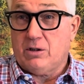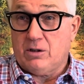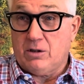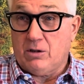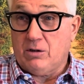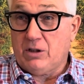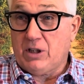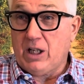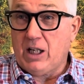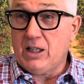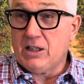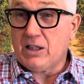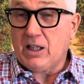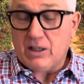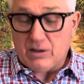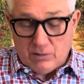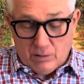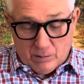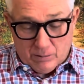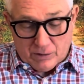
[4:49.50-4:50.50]
Okay, that's
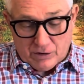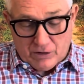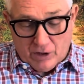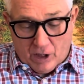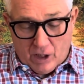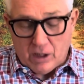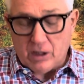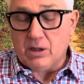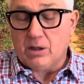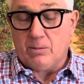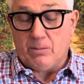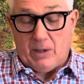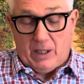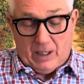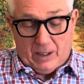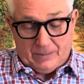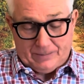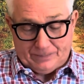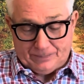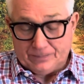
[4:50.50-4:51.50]
what we're talking
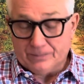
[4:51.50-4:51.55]
about.